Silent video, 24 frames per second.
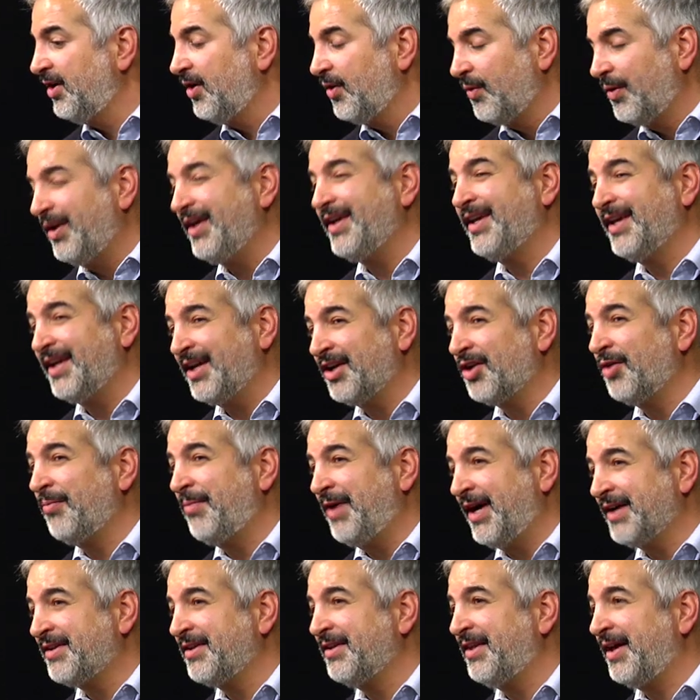Well, again, I go
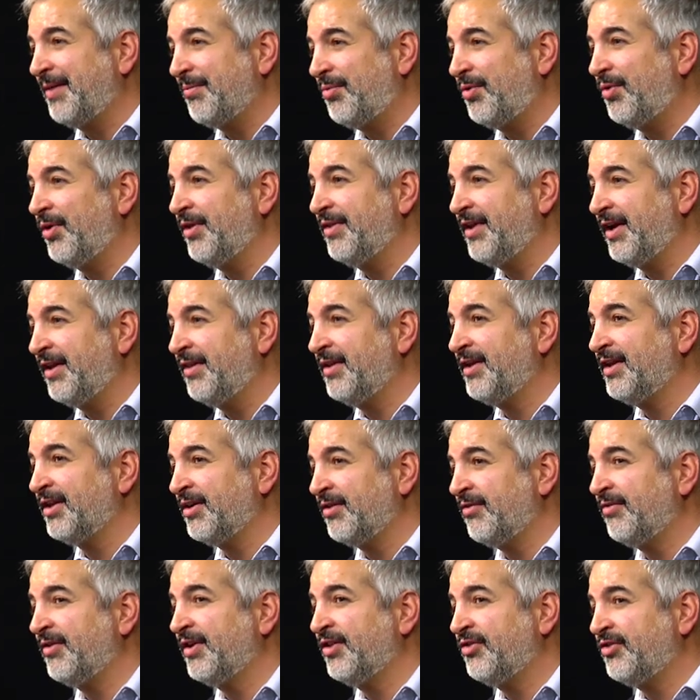back to that point that I think
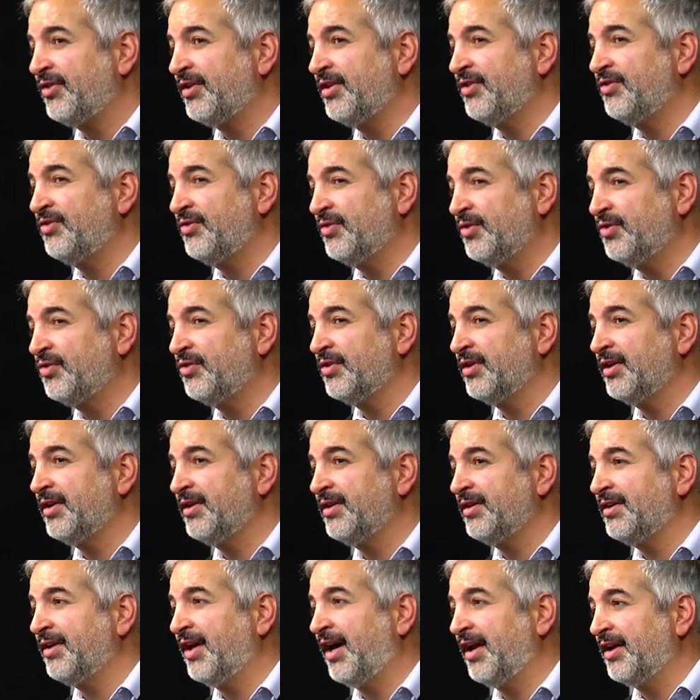intervention is usually
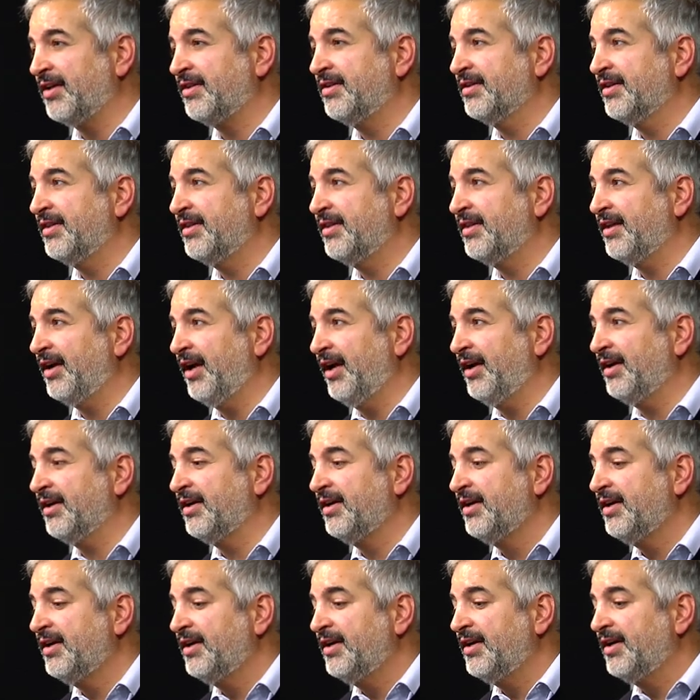not a good thing.
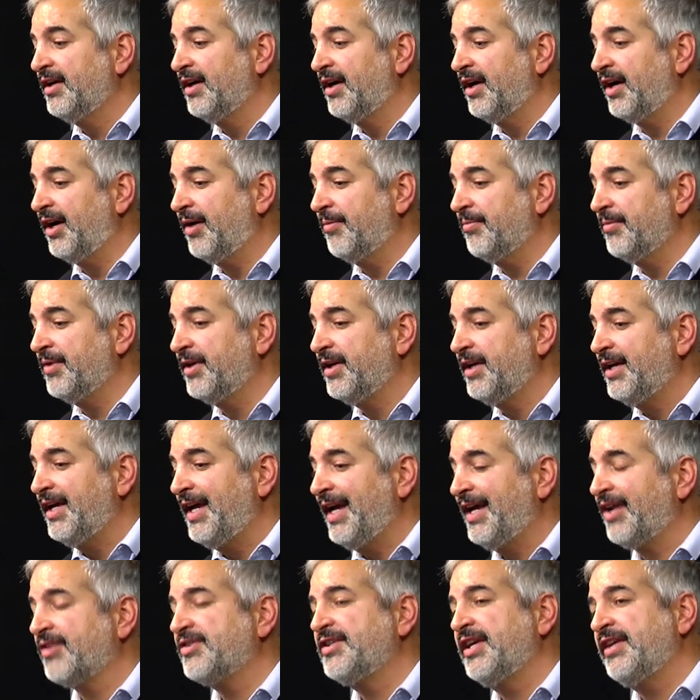And
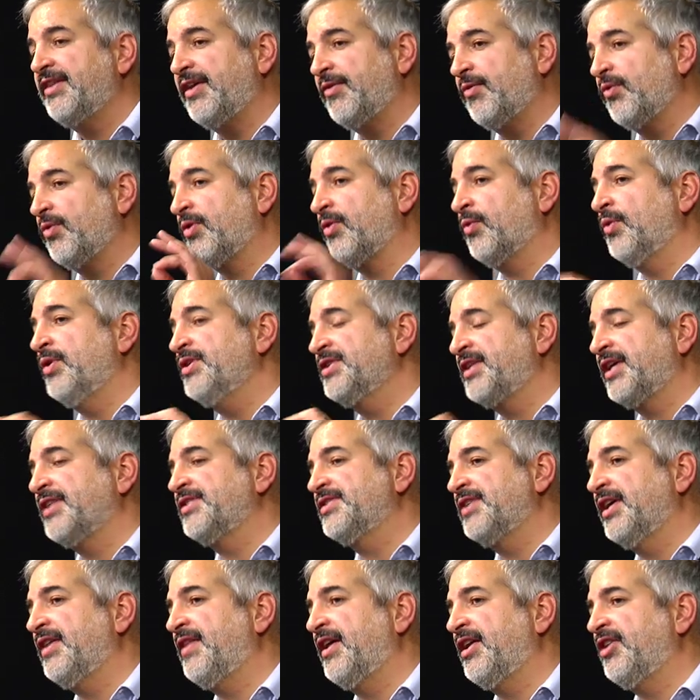I'll say that the reason I
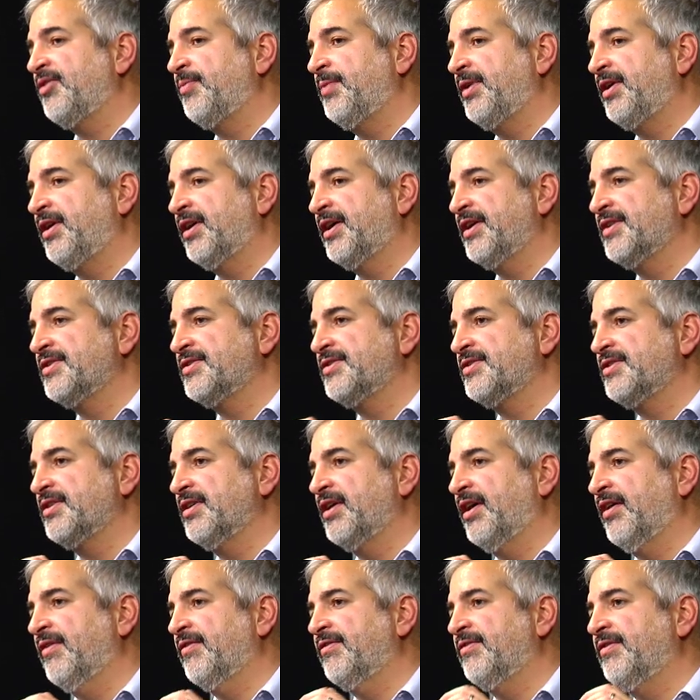say that is because
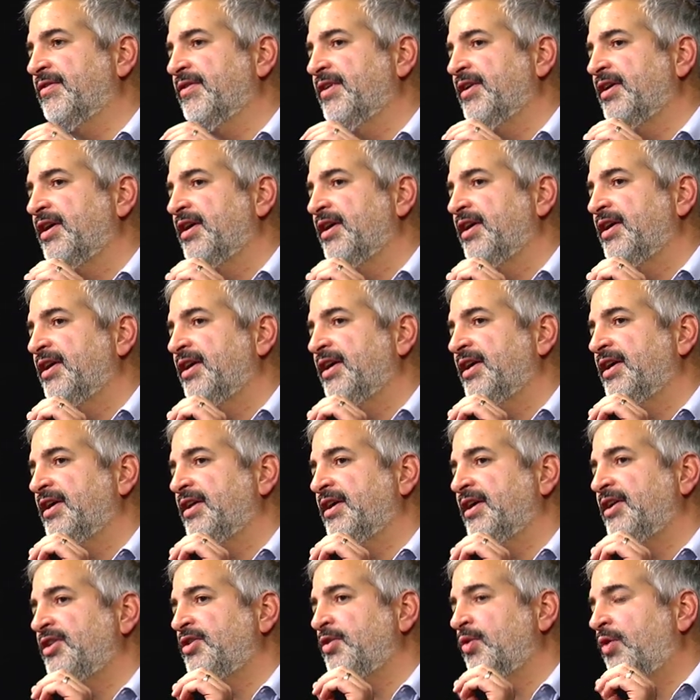
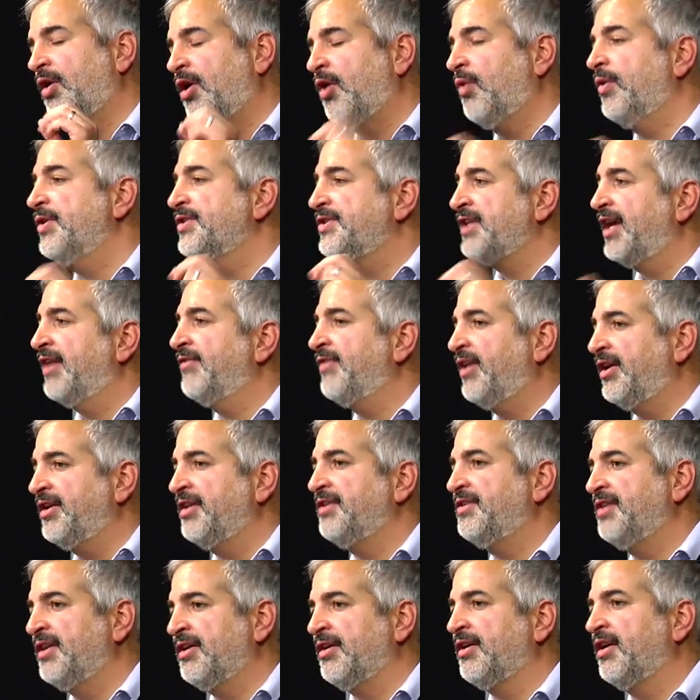you always have
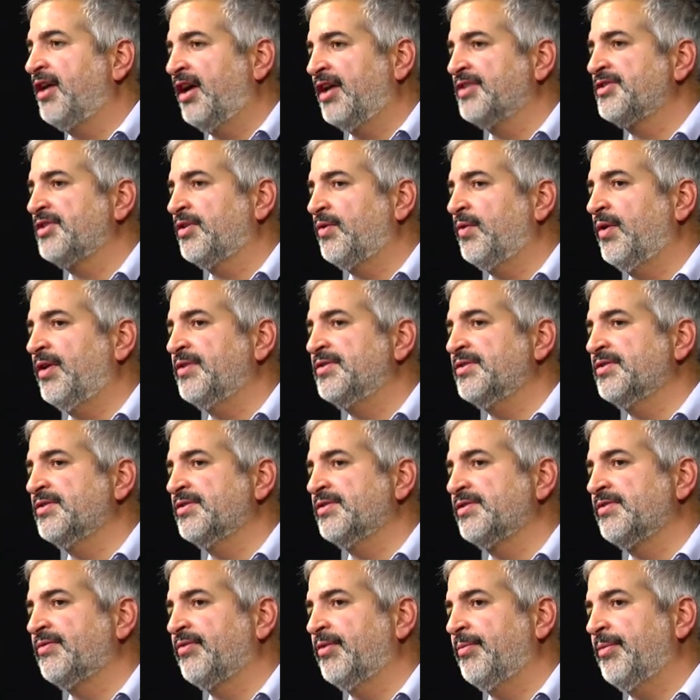unintended
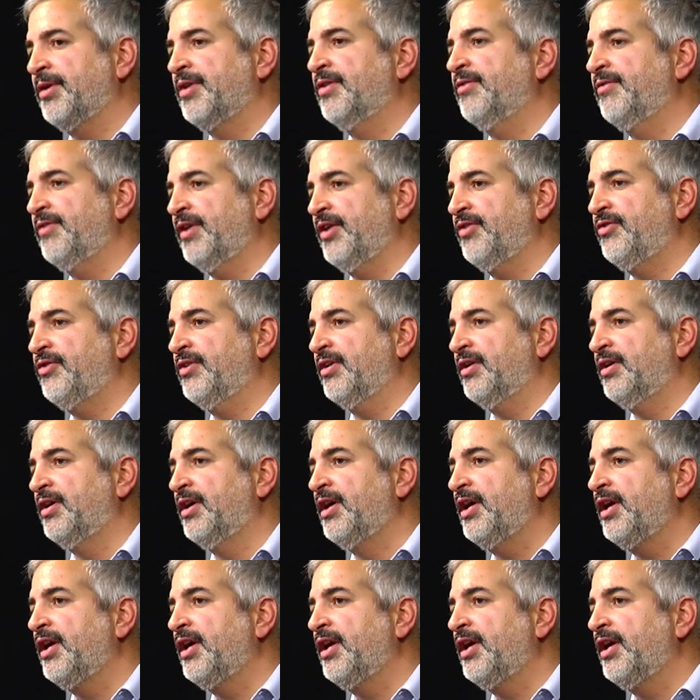consequences from intervention.